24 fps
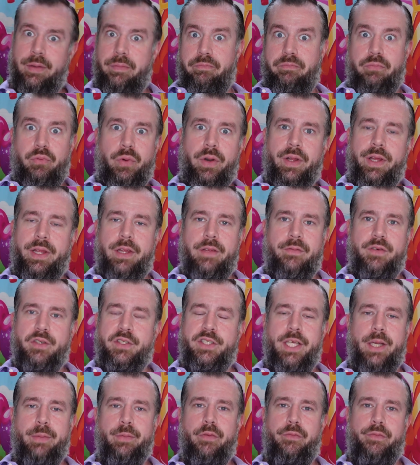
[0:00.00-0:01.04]
really the
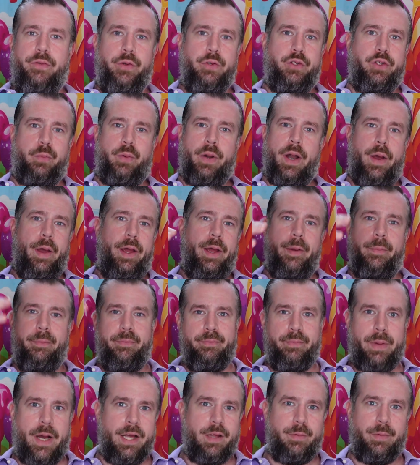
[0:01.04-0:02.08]
foreseeable future, probably
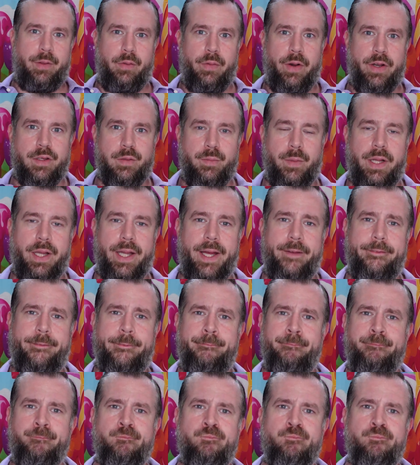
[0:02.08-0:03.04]
possibly the rest of my life,